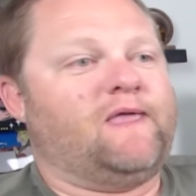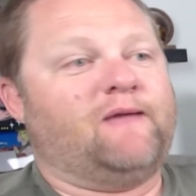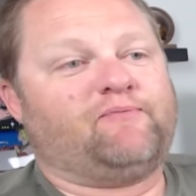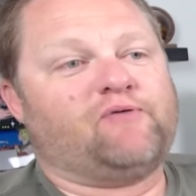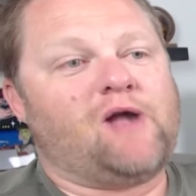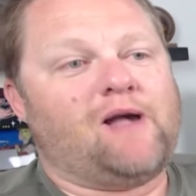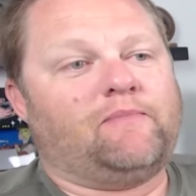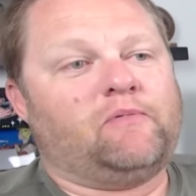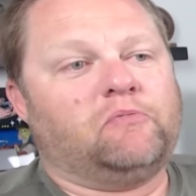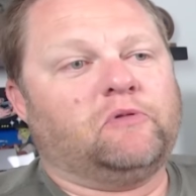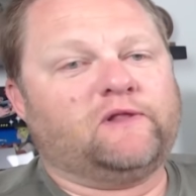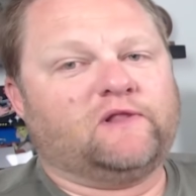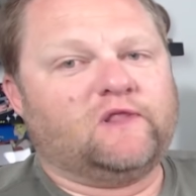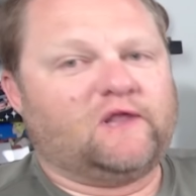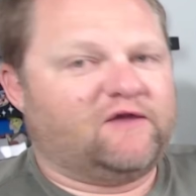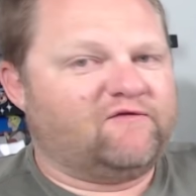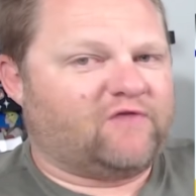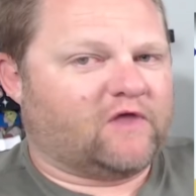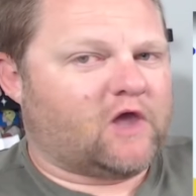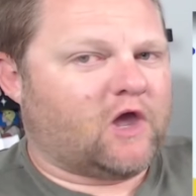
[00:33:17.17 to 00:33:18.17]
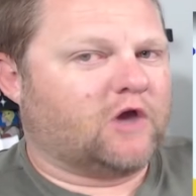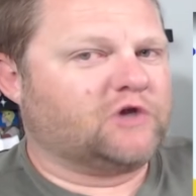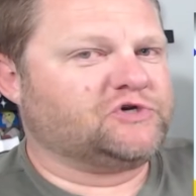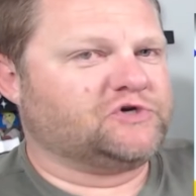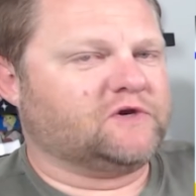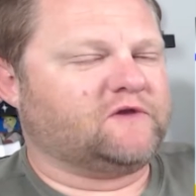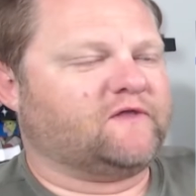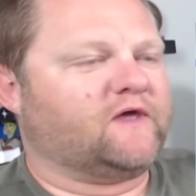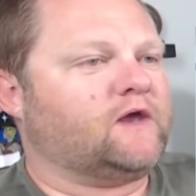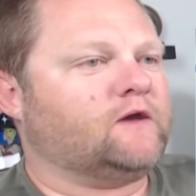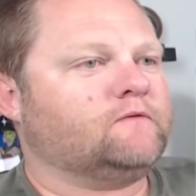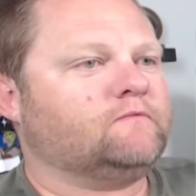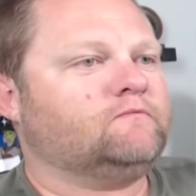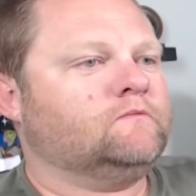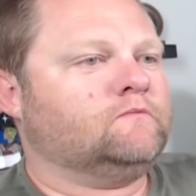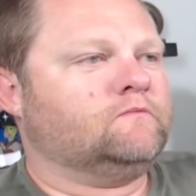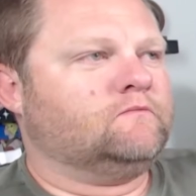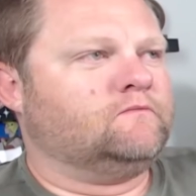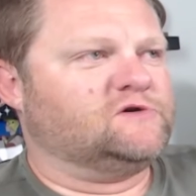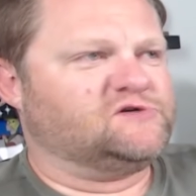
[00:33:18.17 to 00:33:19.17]
probably they leave the country then.
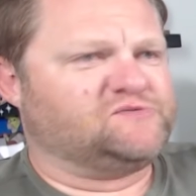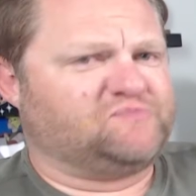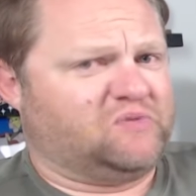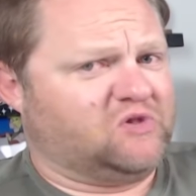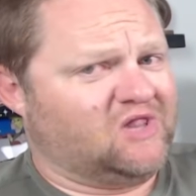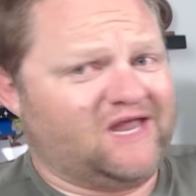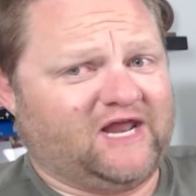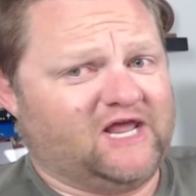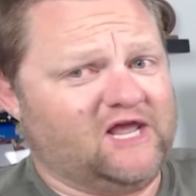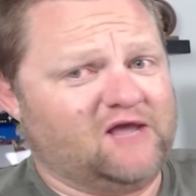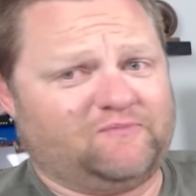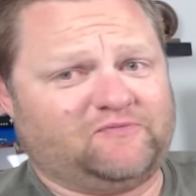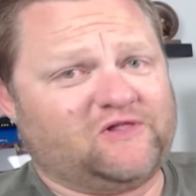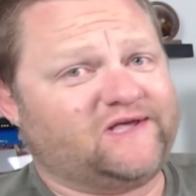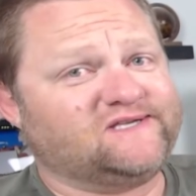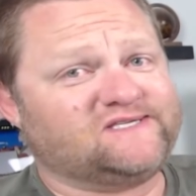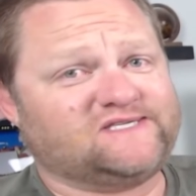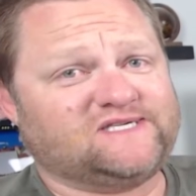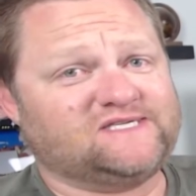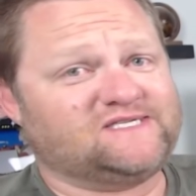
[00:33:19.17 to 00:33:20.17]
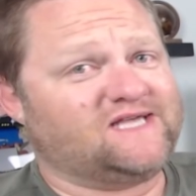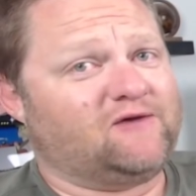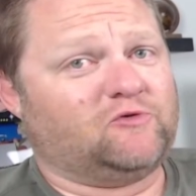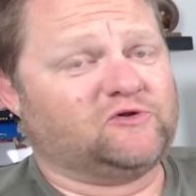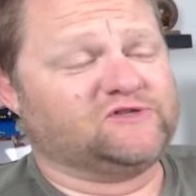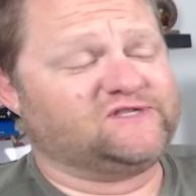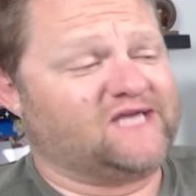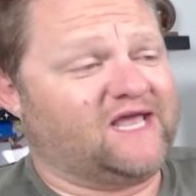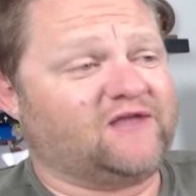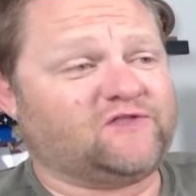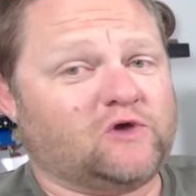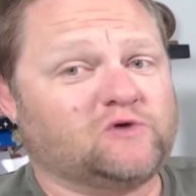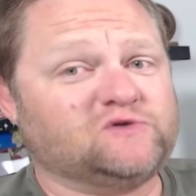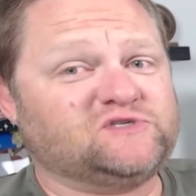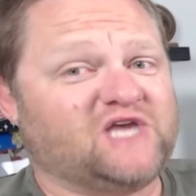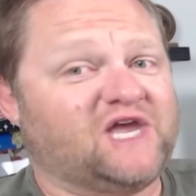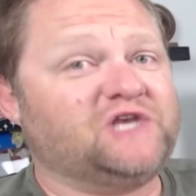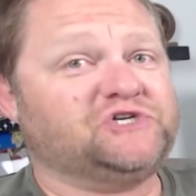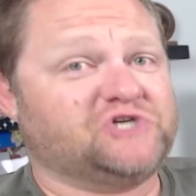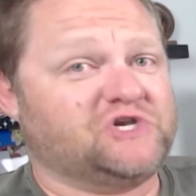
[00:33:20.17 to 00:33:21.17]
There's plenty of places that will take those
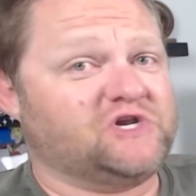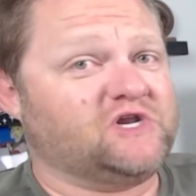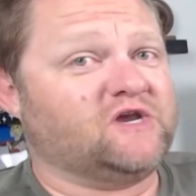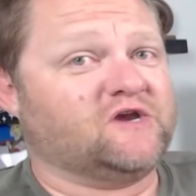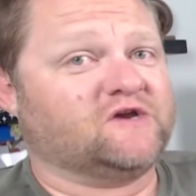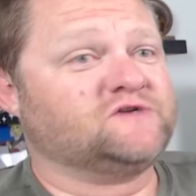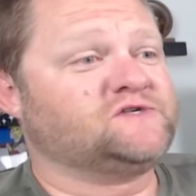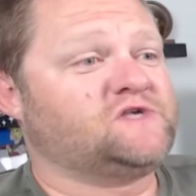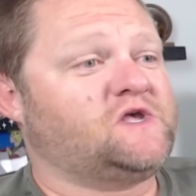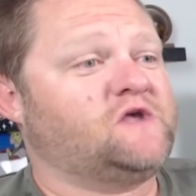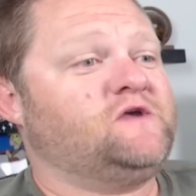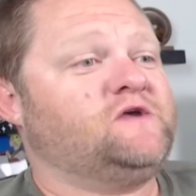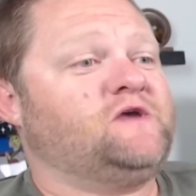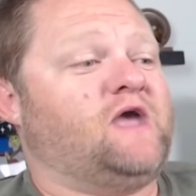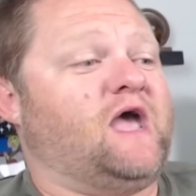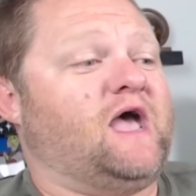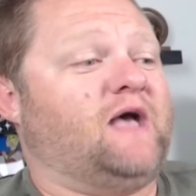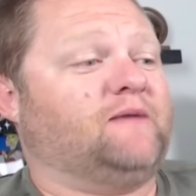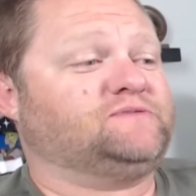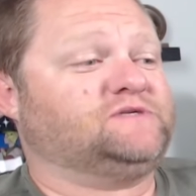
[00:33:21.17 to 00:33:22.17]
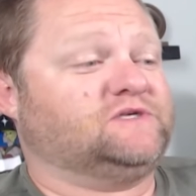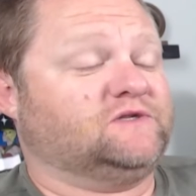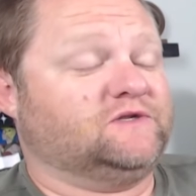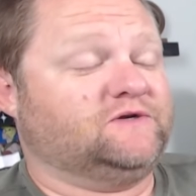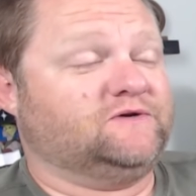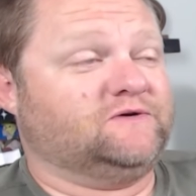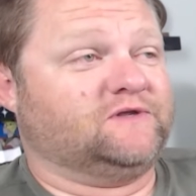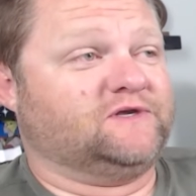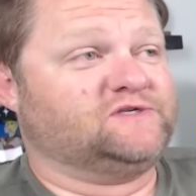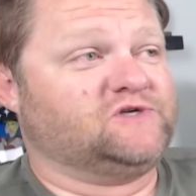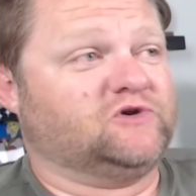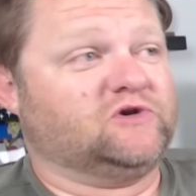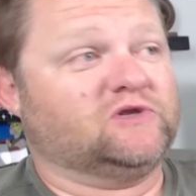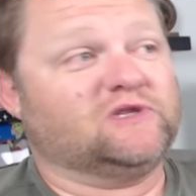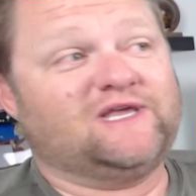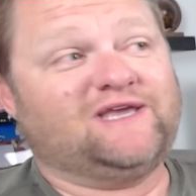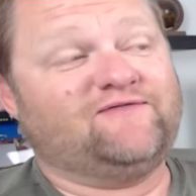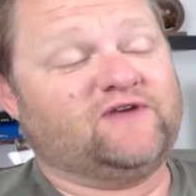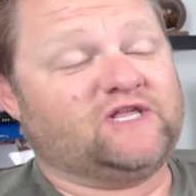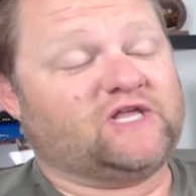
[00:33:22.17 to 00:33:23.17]
engineers. Absolutely. So they're
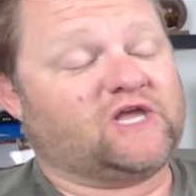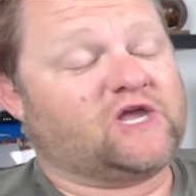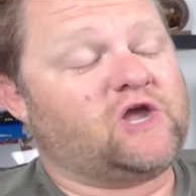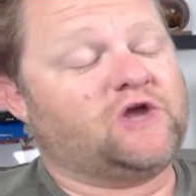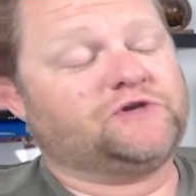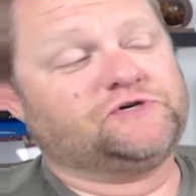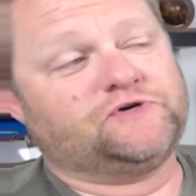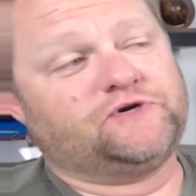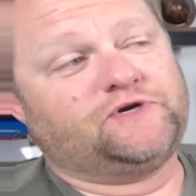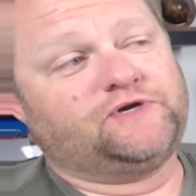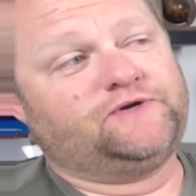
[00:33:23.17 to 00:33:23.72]
leaving the country.